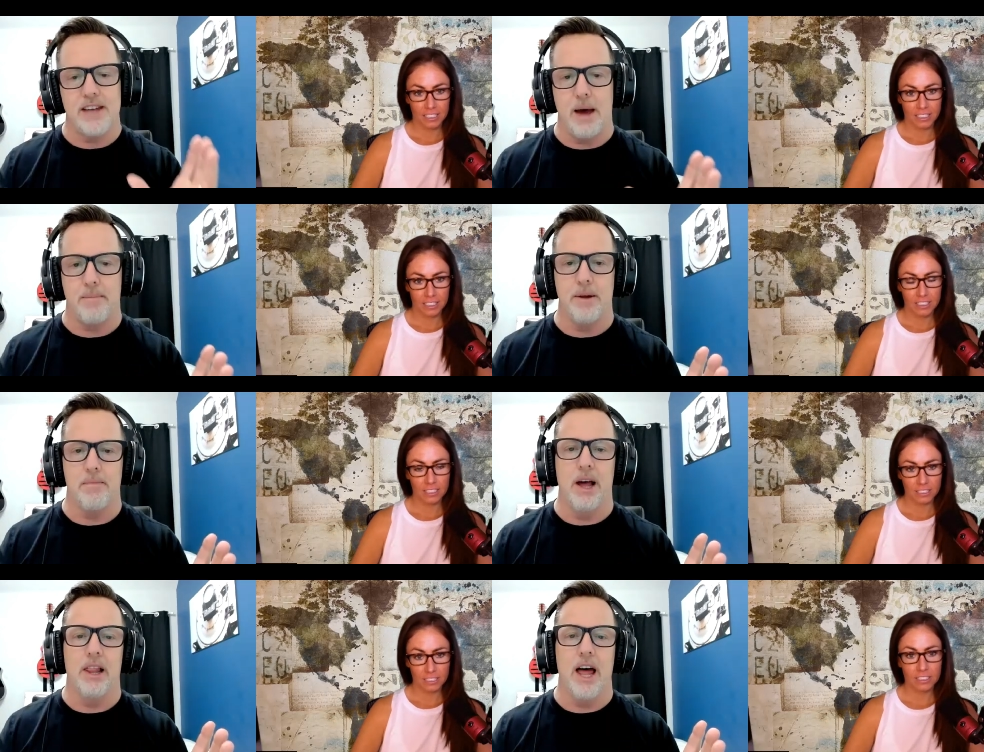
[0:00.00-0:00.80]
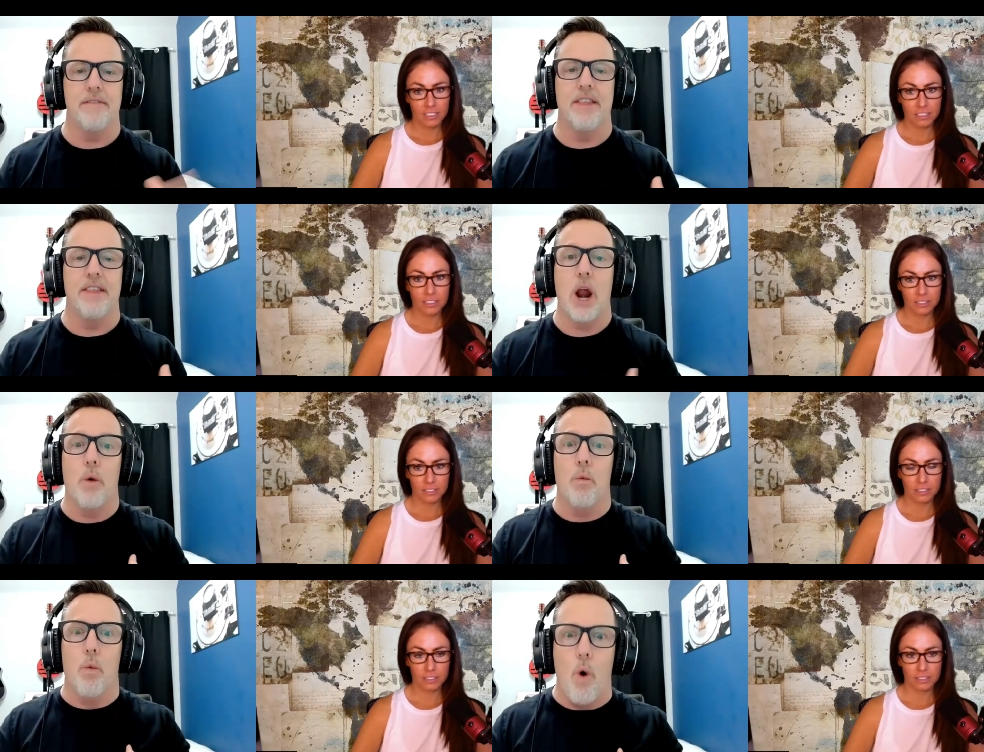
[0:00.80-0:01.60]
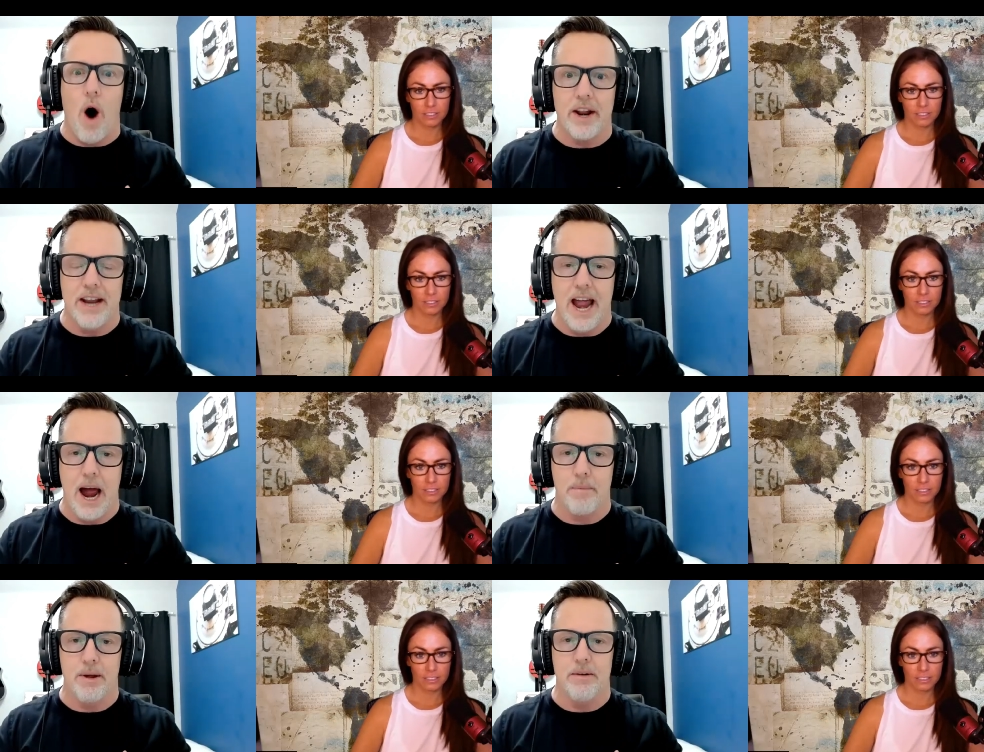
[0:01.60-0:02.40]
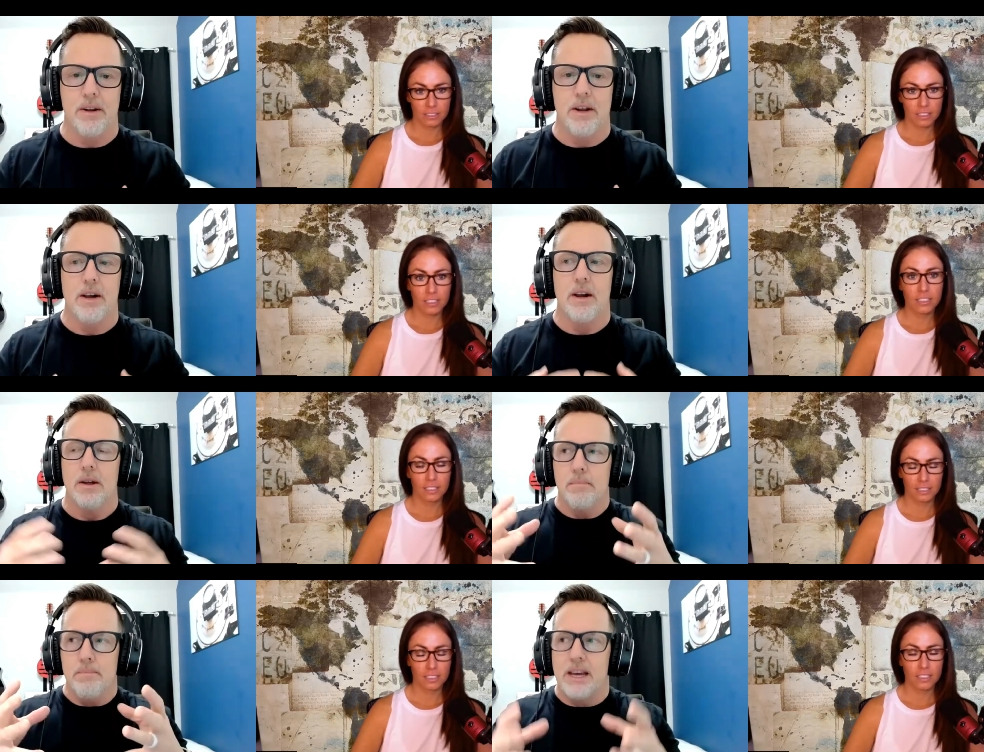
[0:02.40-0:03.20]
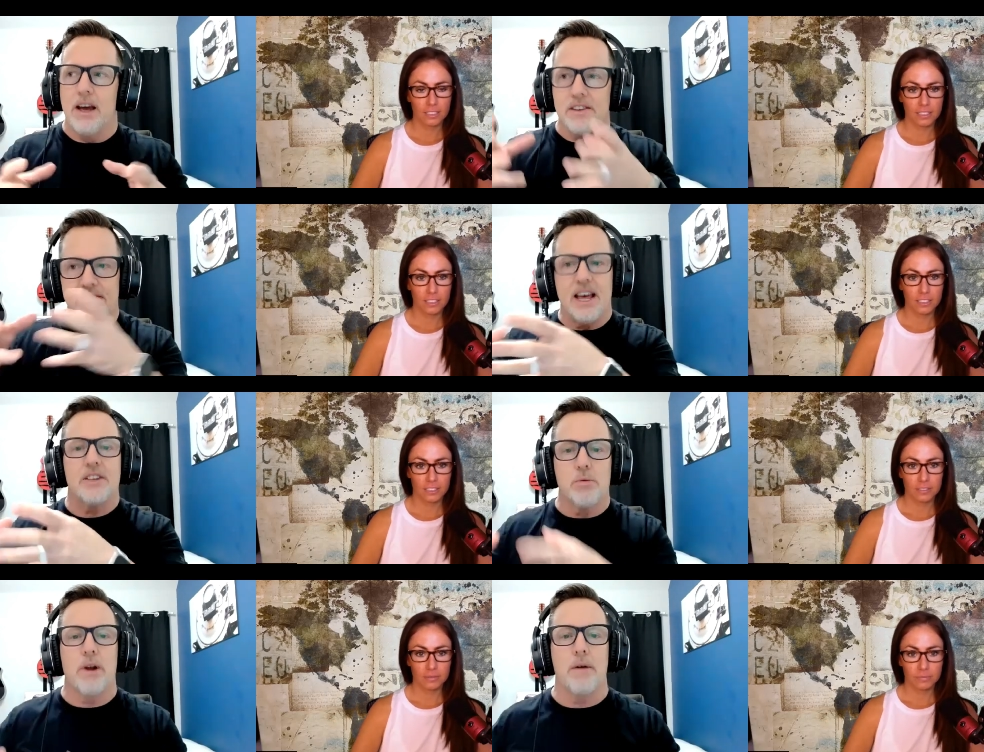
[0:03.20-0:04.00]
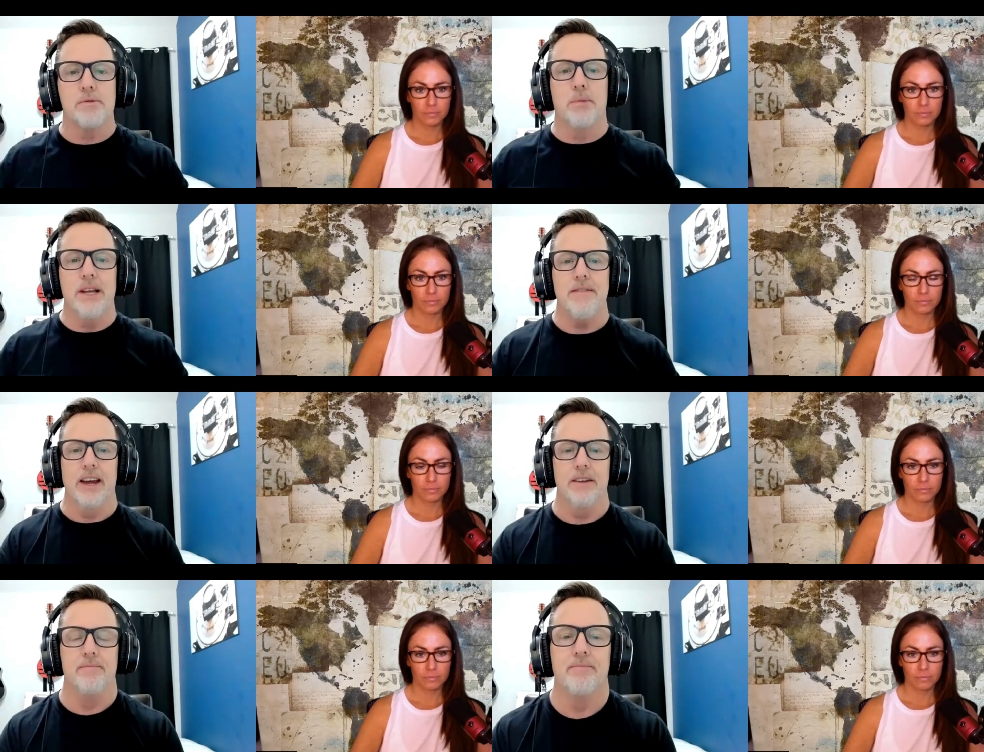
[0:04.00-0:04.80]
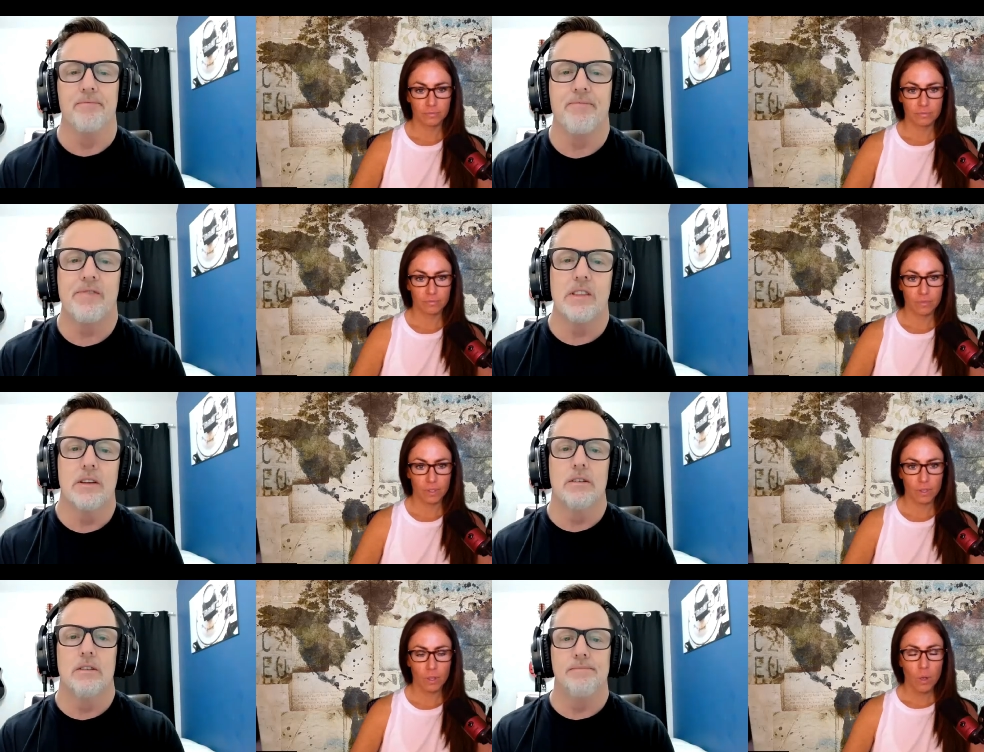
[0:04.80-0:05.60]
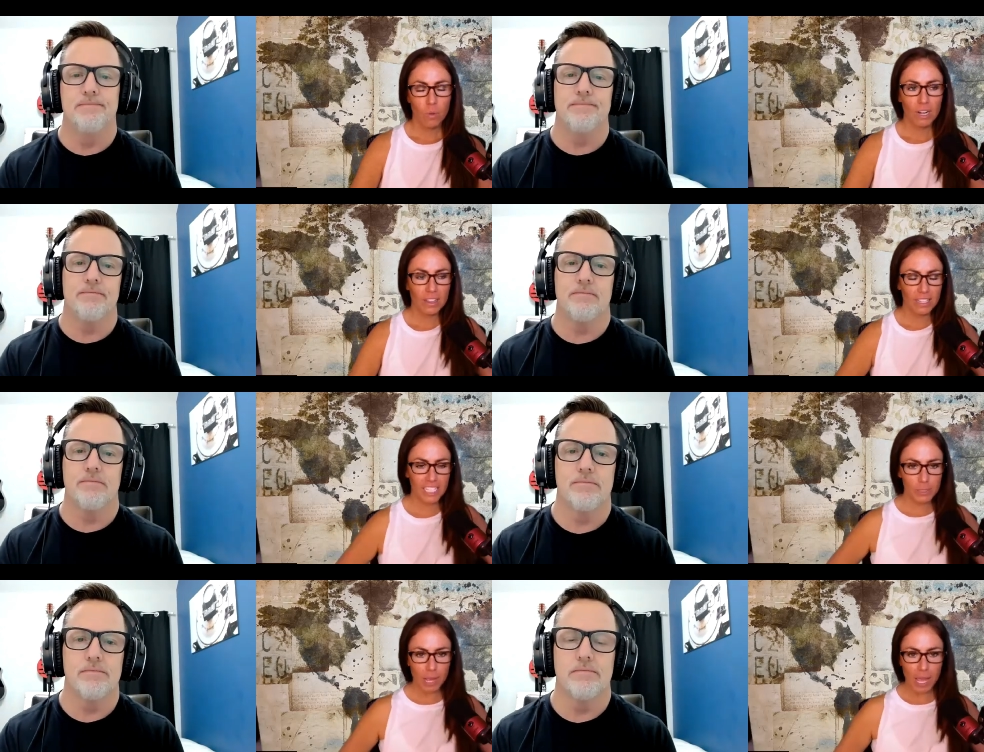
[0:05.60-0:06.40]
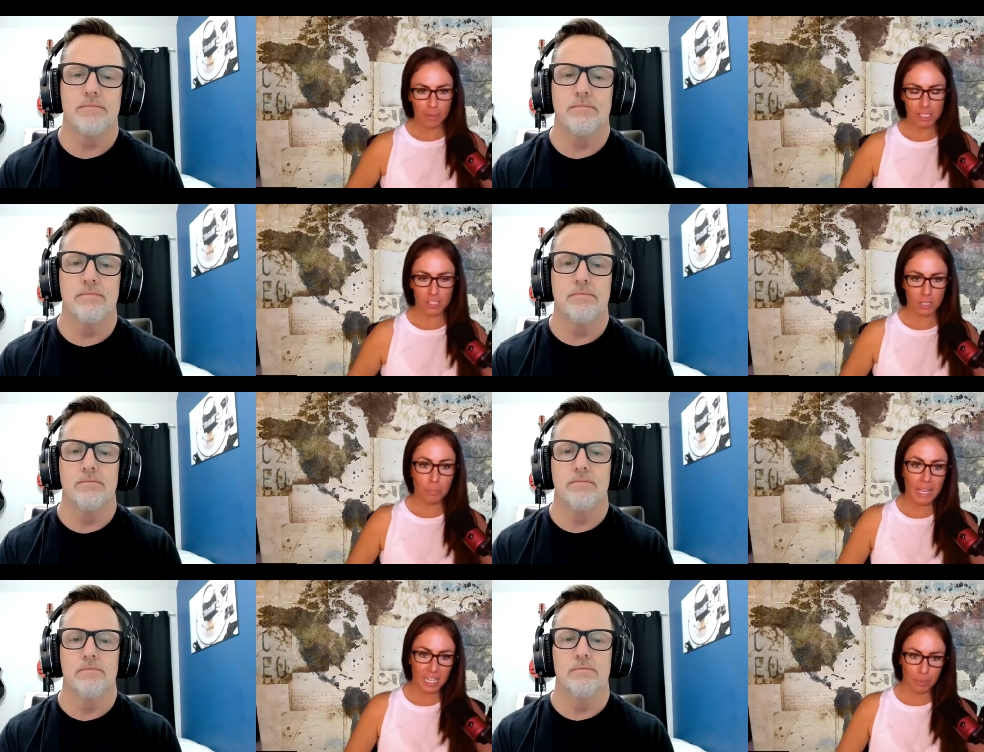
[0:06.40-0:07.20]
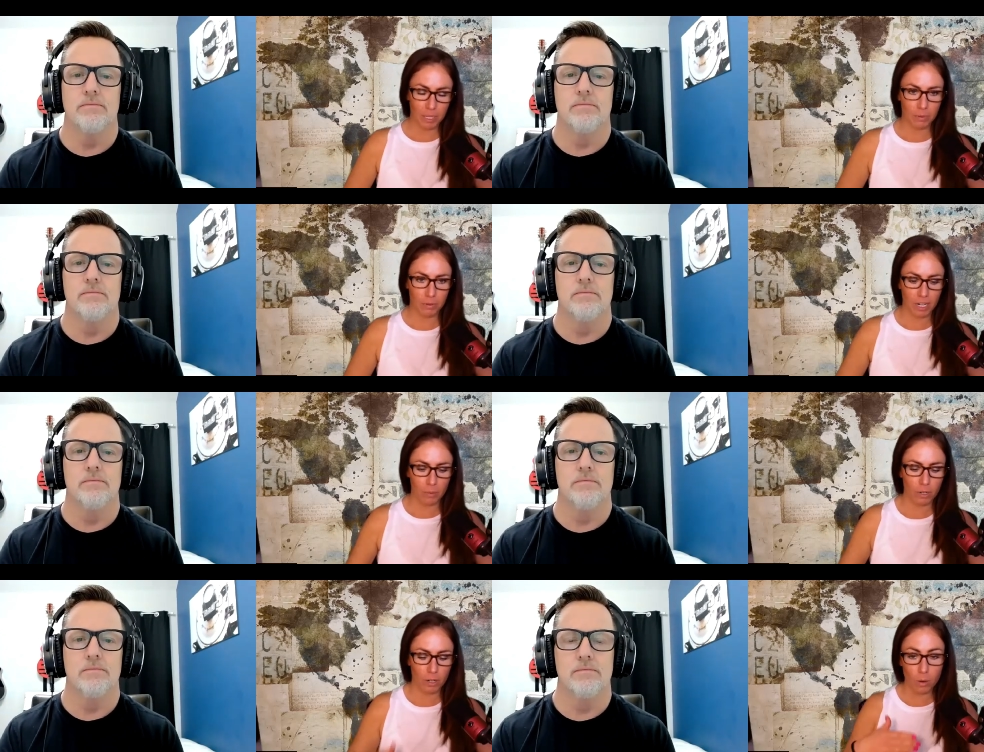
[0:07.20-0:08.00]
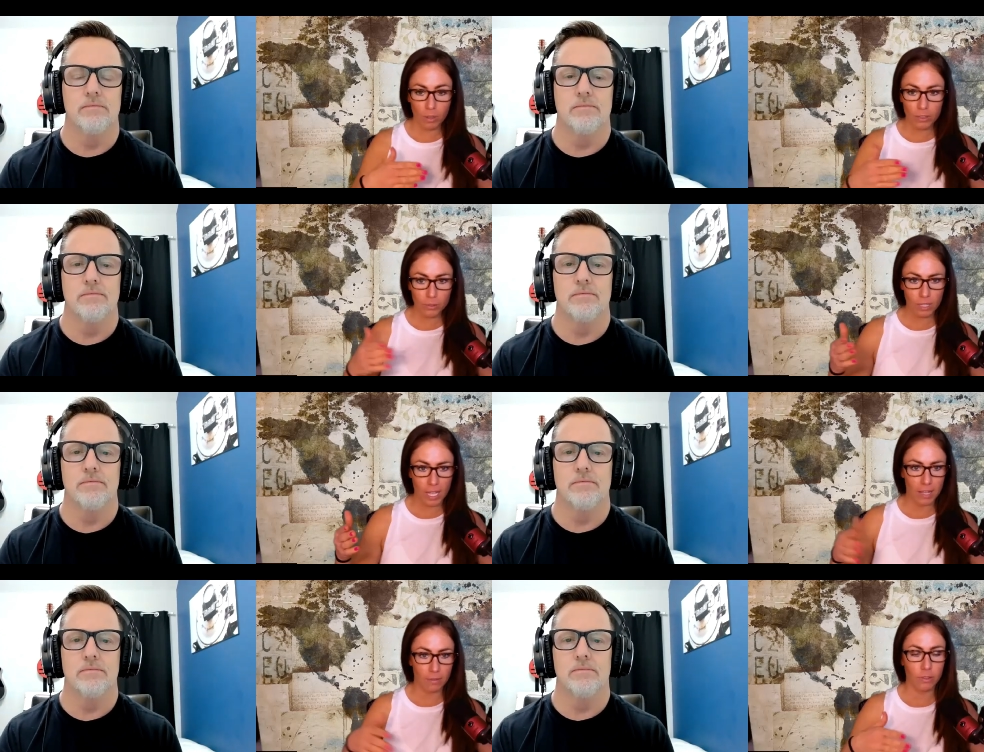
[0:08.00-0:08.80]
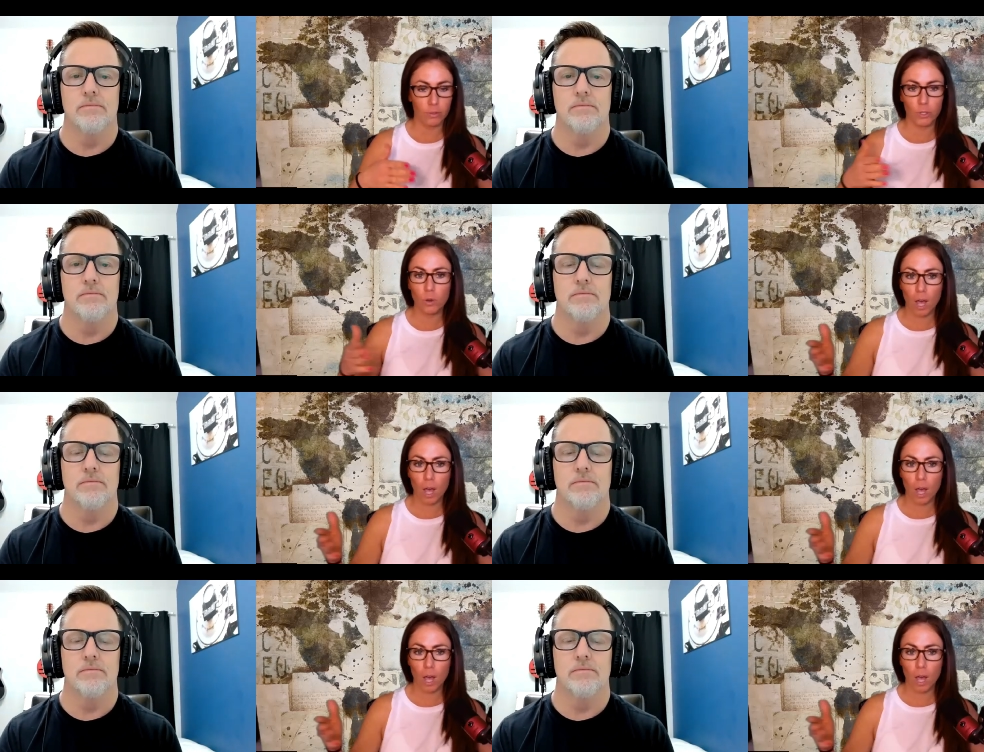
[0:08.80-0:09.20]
Speaker 1: happen in my life that I wanted to happen because that's what I was believing in.
Speaker 2: Well, and I think that's what happens to many people, right? We're going through life through